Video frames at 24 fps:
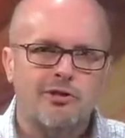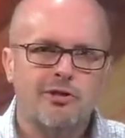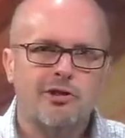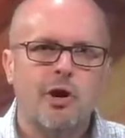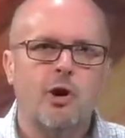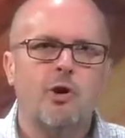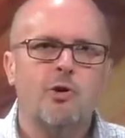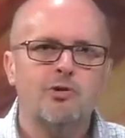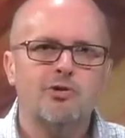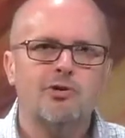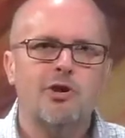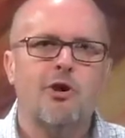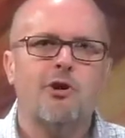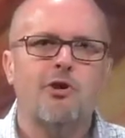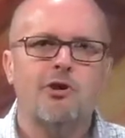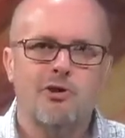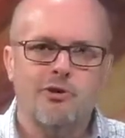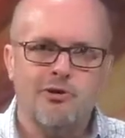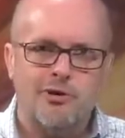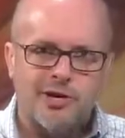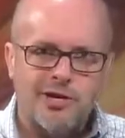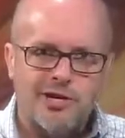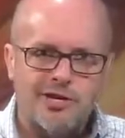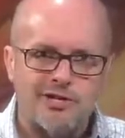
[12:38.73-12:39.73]
Those are
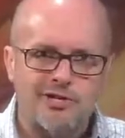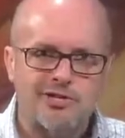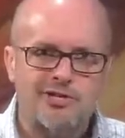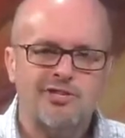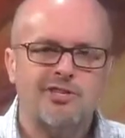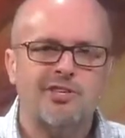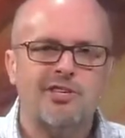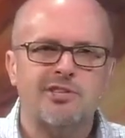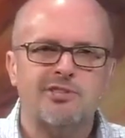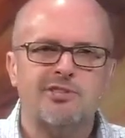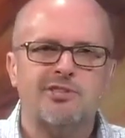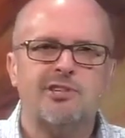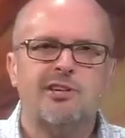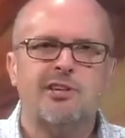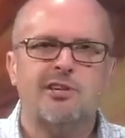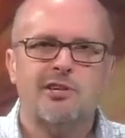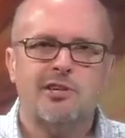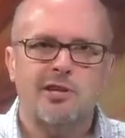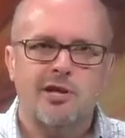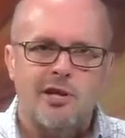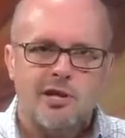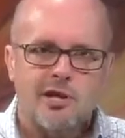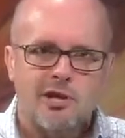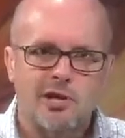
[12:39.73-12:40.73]
your
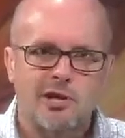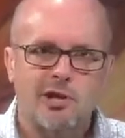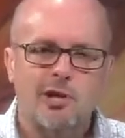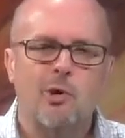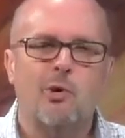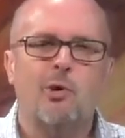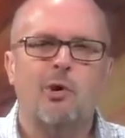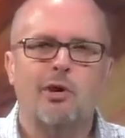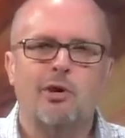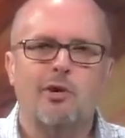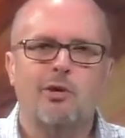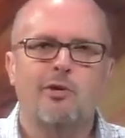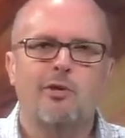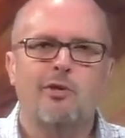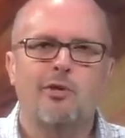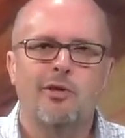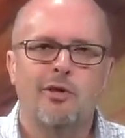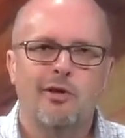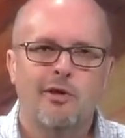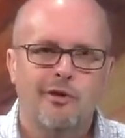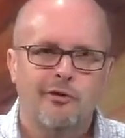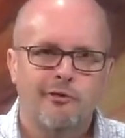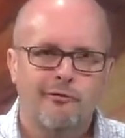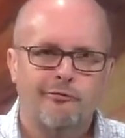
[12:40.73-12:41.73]
consistent, loyal
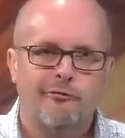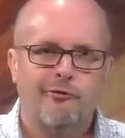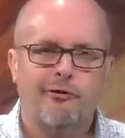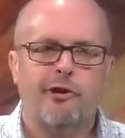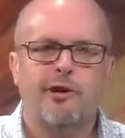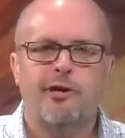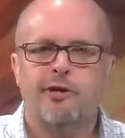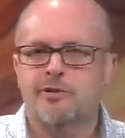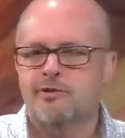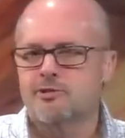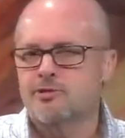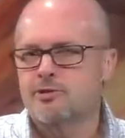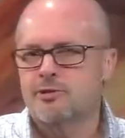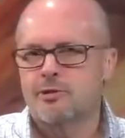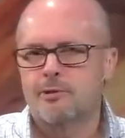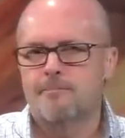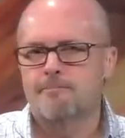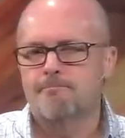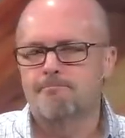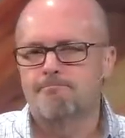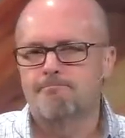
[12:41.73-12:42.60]
friends.